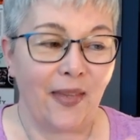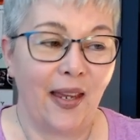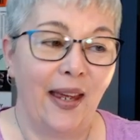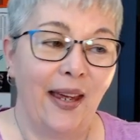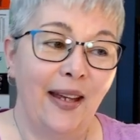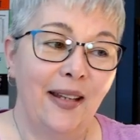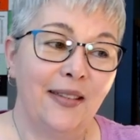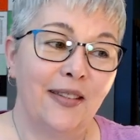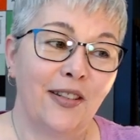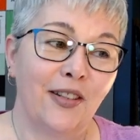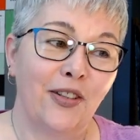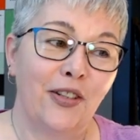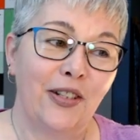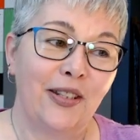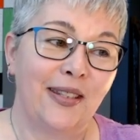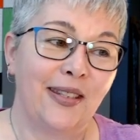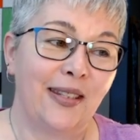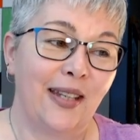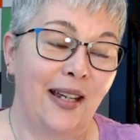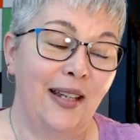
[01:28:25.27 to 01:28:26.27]
It's a
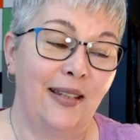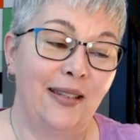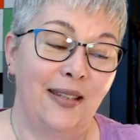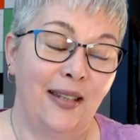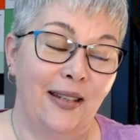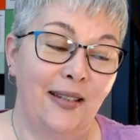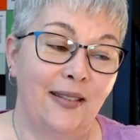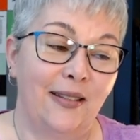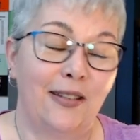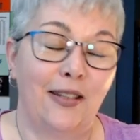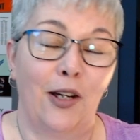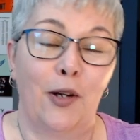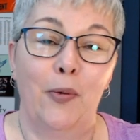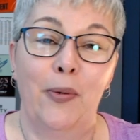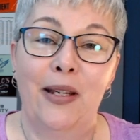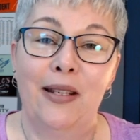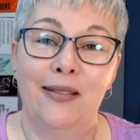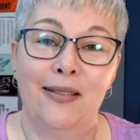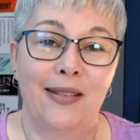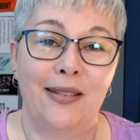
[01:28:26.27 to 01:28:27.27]
good, it, it's a
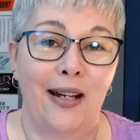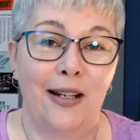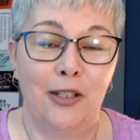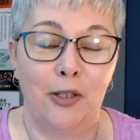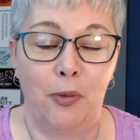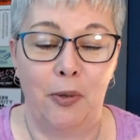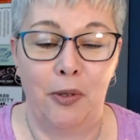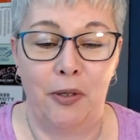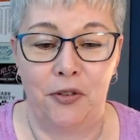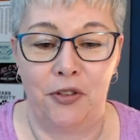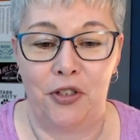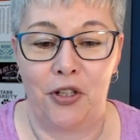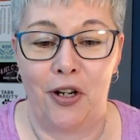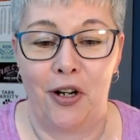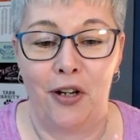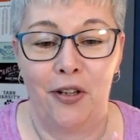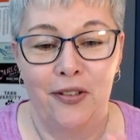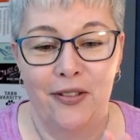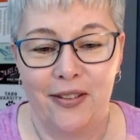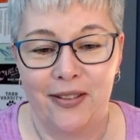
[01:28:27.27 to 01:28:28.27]
queen size quilt,
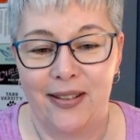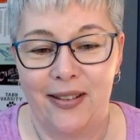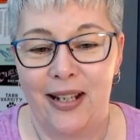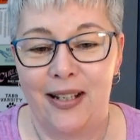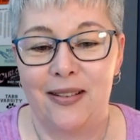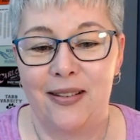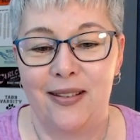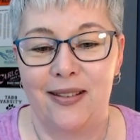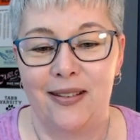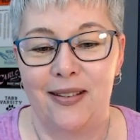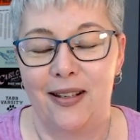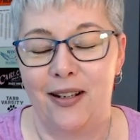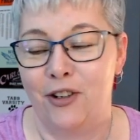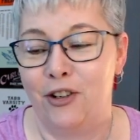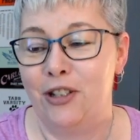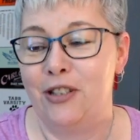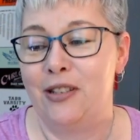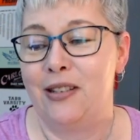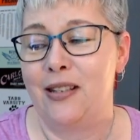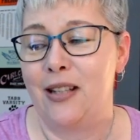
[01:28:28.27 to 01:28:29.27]
y'all. That's
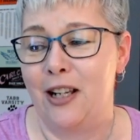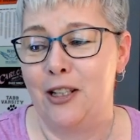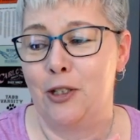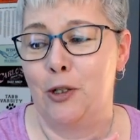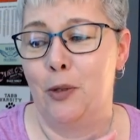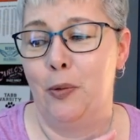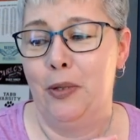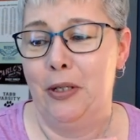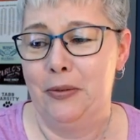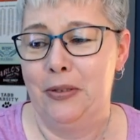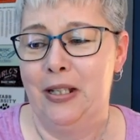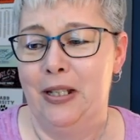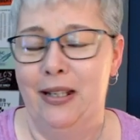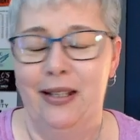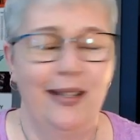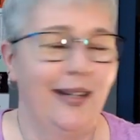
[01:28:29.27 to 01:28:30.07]
good size quilt.